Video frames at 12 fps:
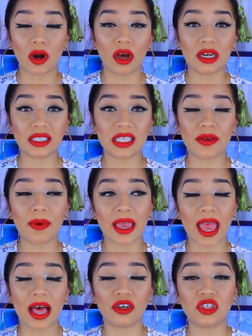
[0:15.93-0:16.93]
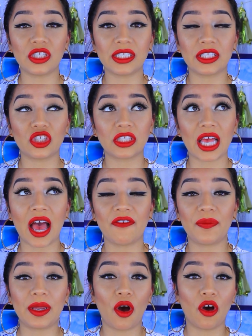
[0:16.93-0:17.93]
but honestly my allergies just
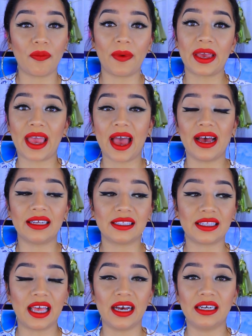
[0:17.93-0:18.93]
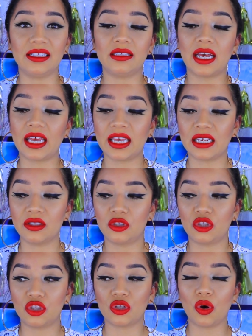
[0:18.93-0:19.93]
have been on my ass and I get
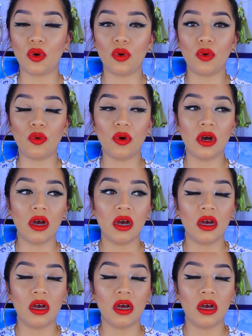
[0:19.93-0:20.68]
so